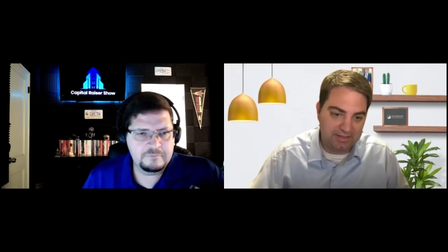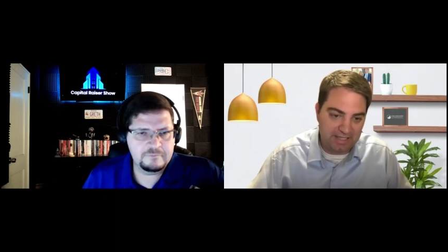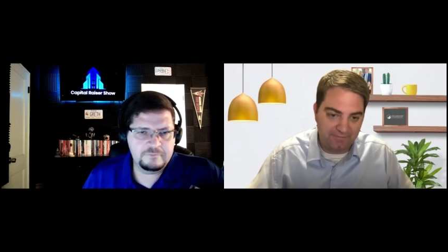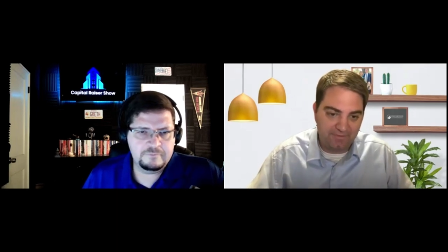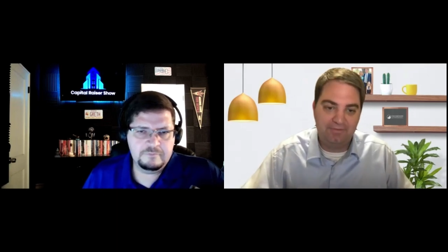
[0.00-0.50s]
Speaker 1: It's
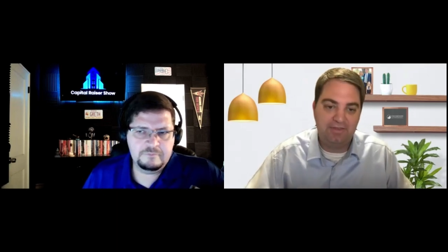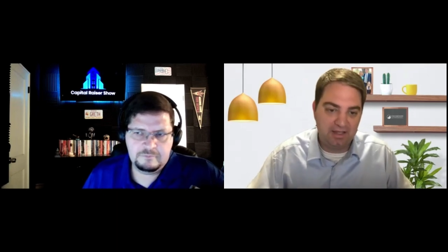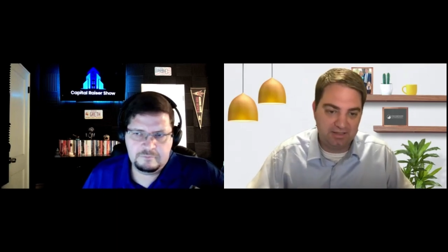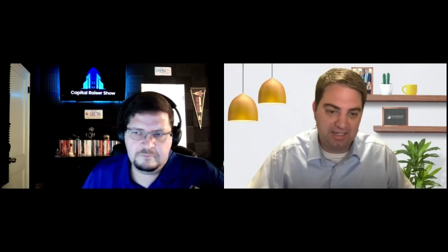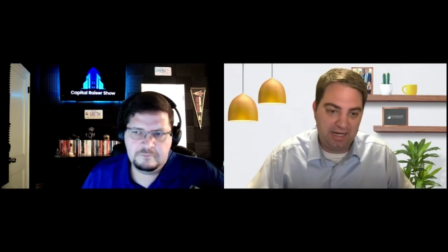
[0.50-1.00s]
that
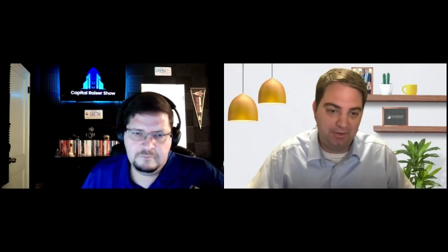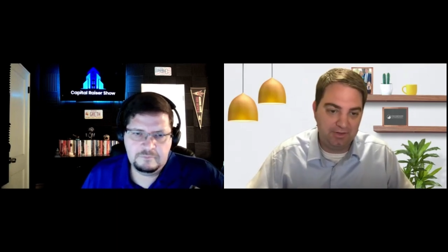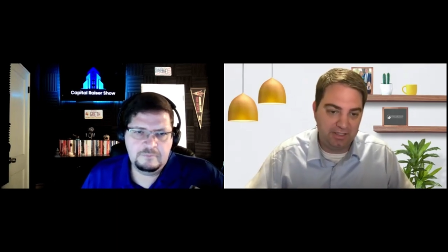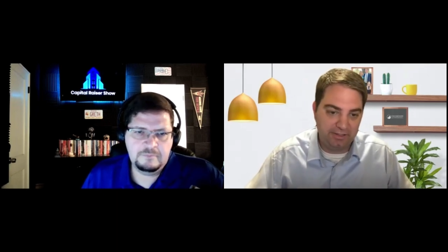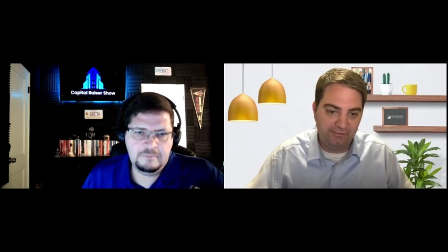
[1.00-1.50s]
5,000
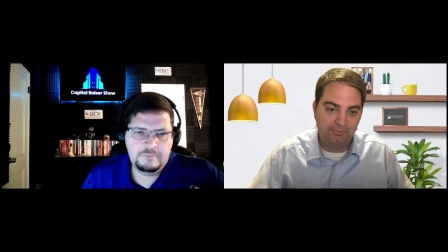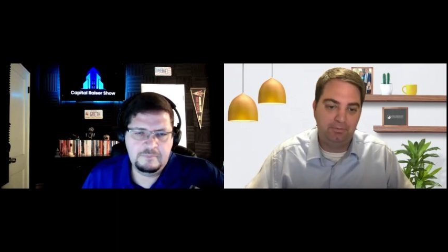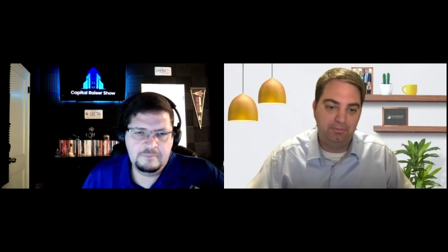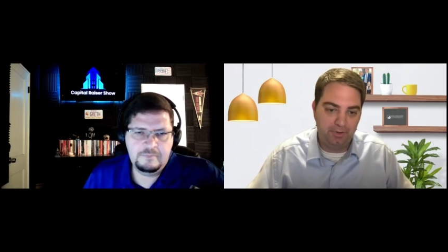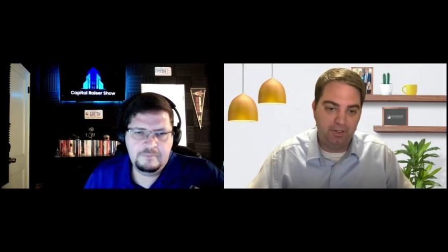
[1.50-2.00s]
hours that you've
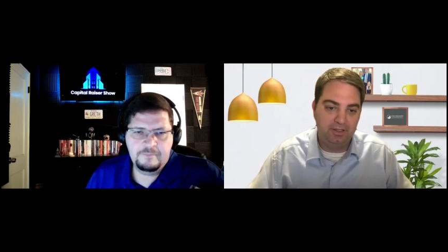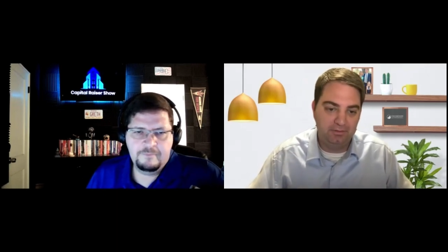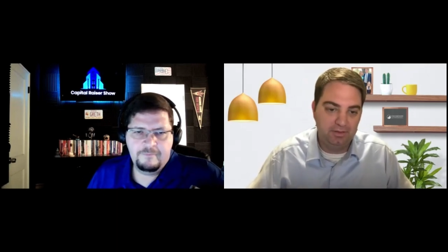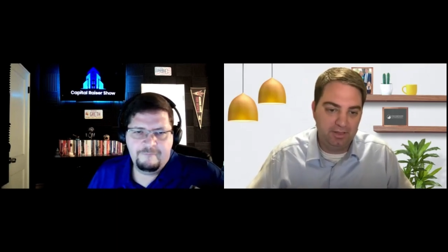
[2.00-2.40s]
put